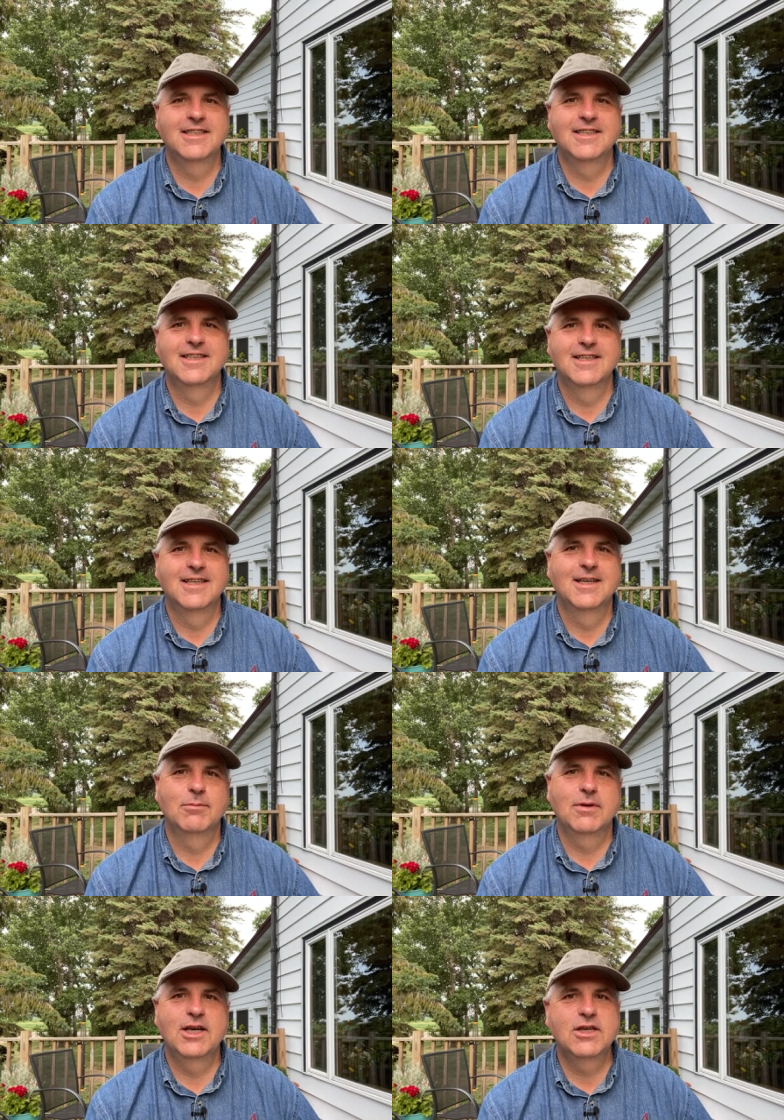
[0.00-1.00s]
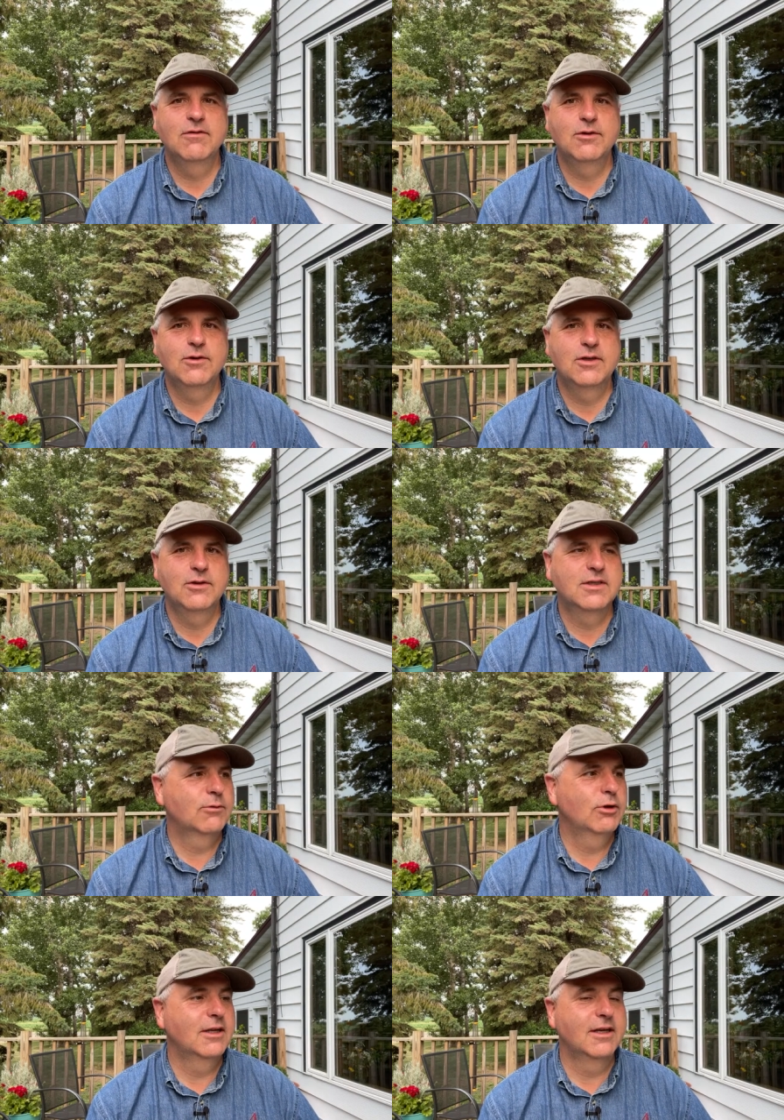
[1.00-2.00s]
Oh, Malaysia, sorry. Malaysian food, too, is
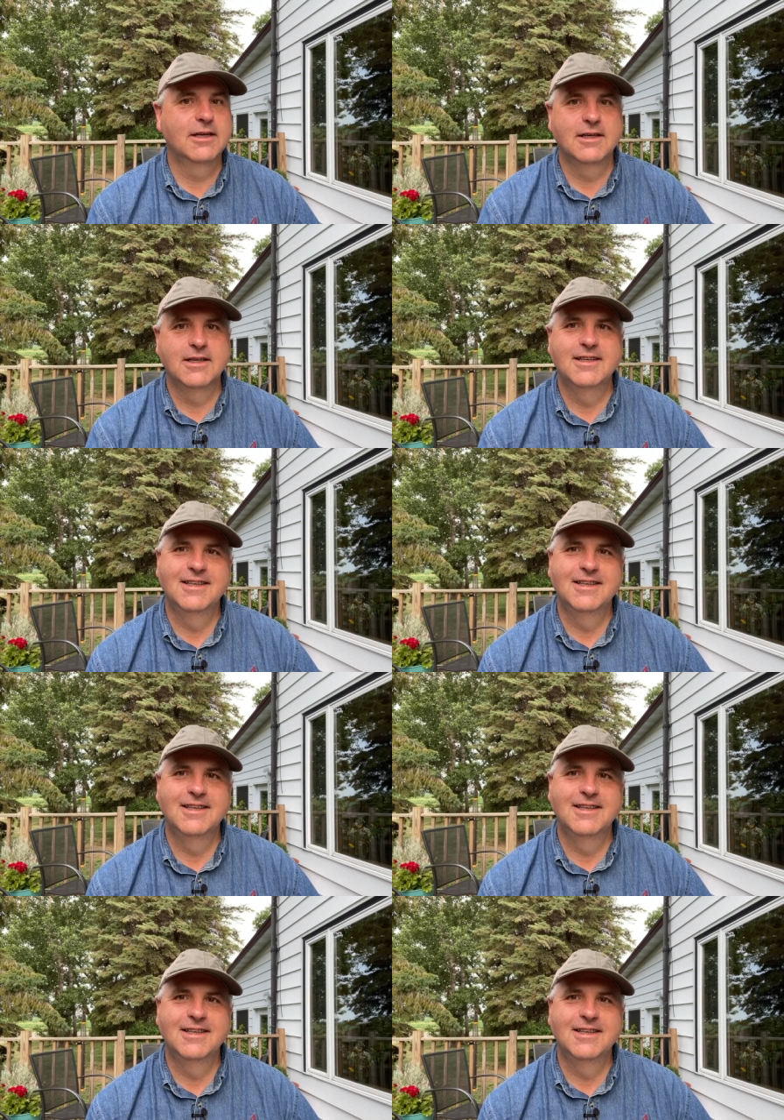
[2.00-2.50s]
really good.